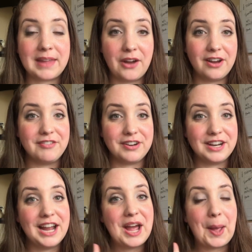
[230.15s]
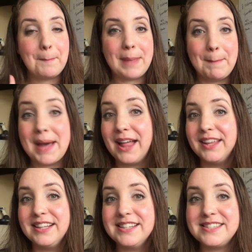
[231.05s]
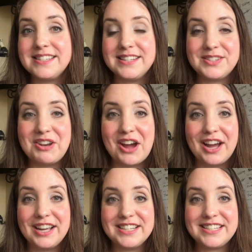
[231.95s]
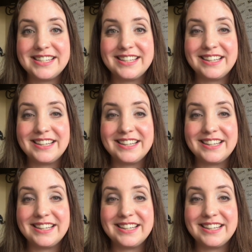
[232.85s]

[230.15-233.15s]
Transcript: However, my balance is not